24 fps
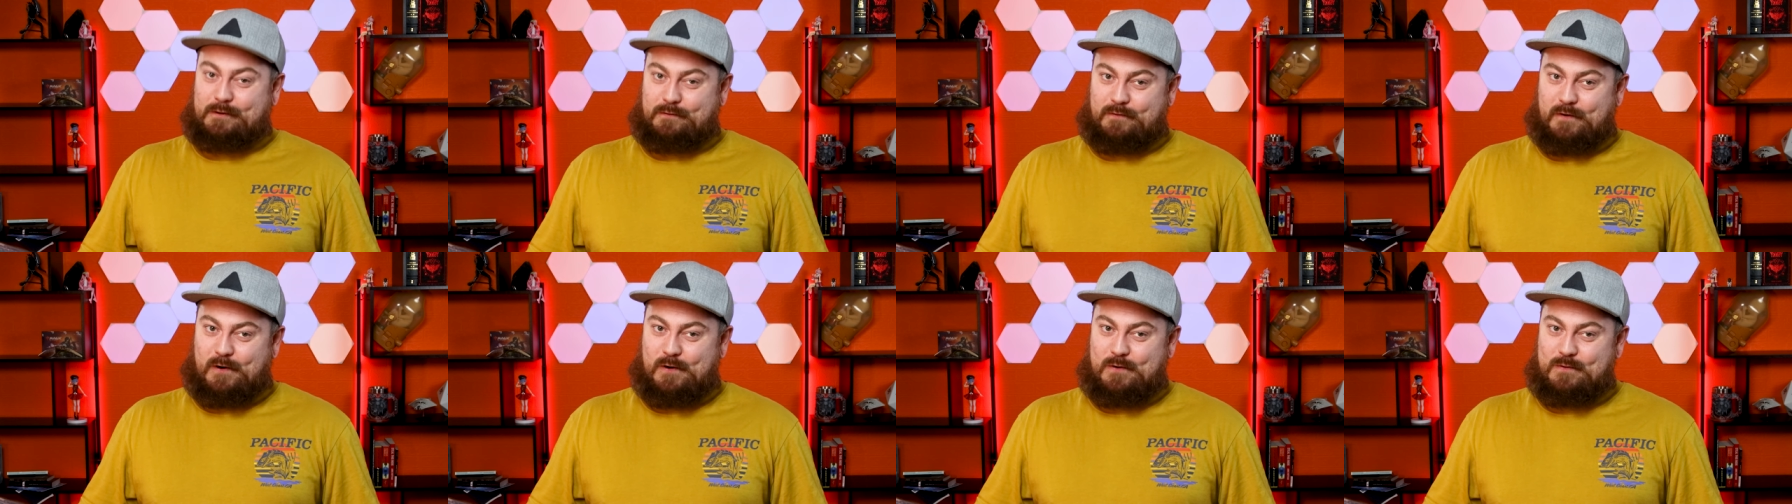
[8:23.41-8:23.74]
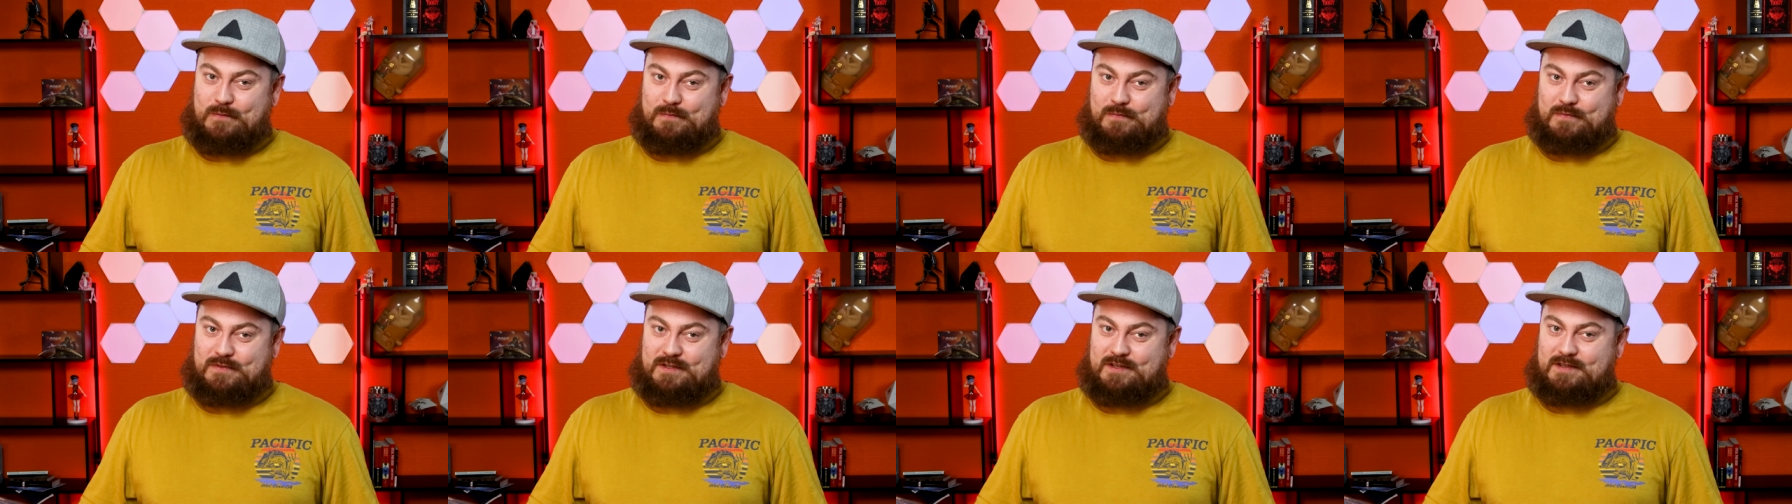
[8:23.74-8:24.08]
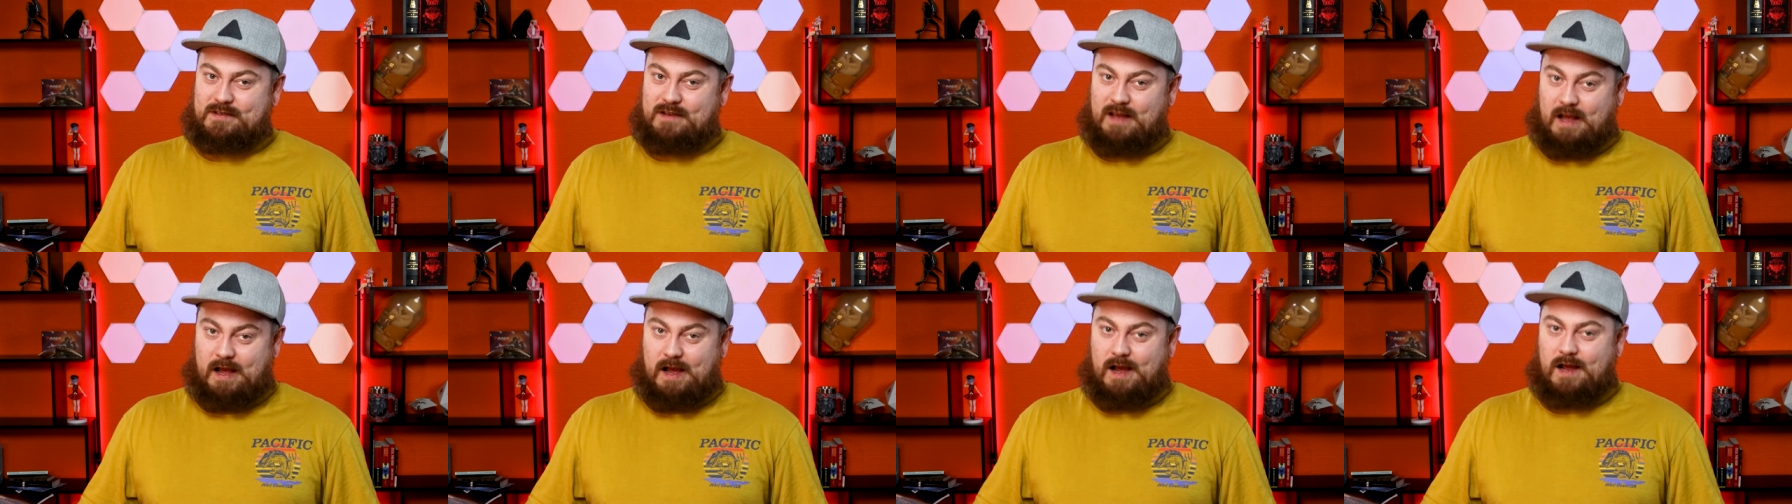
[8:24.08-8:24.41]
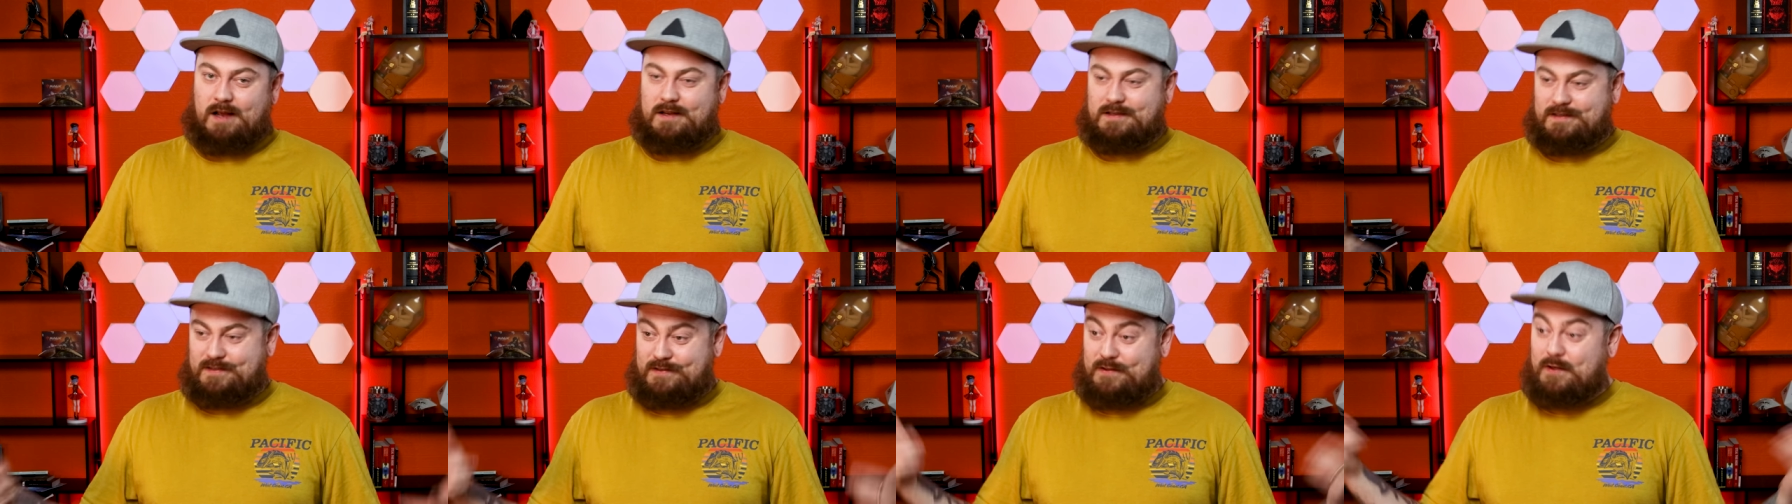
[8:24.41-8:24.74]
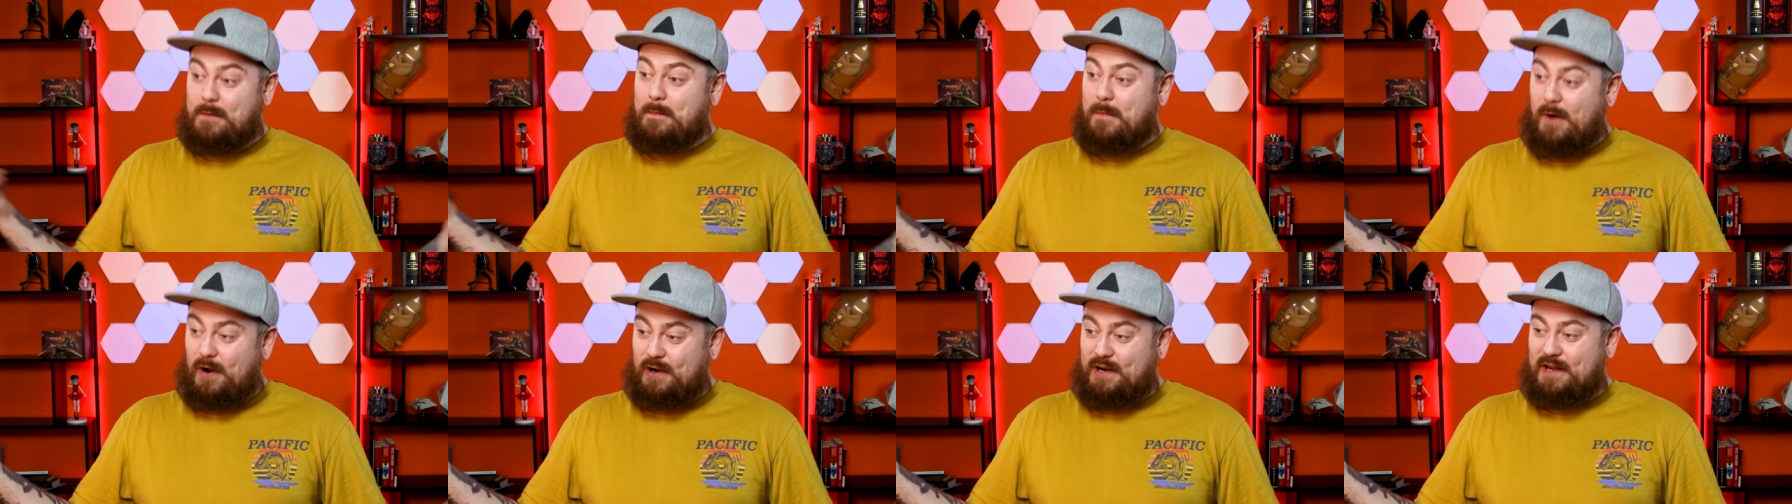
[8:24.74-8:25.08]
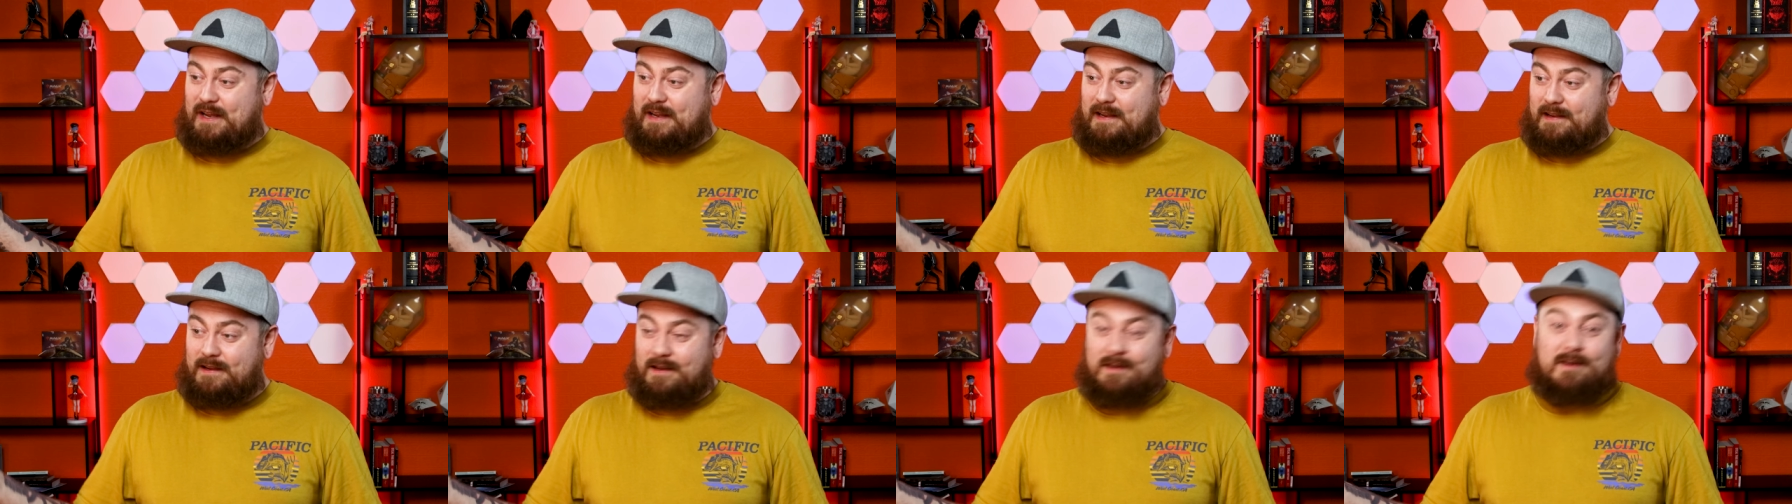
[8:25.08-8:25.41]
films, as the
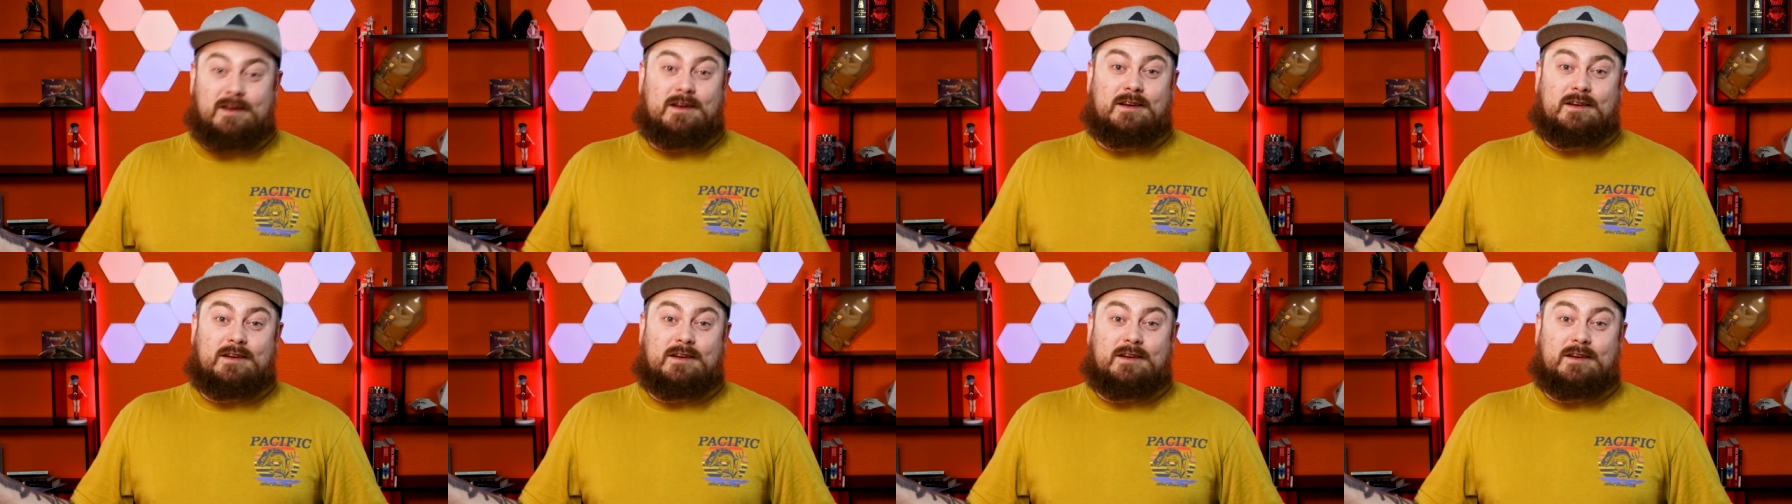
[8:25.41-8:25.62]
money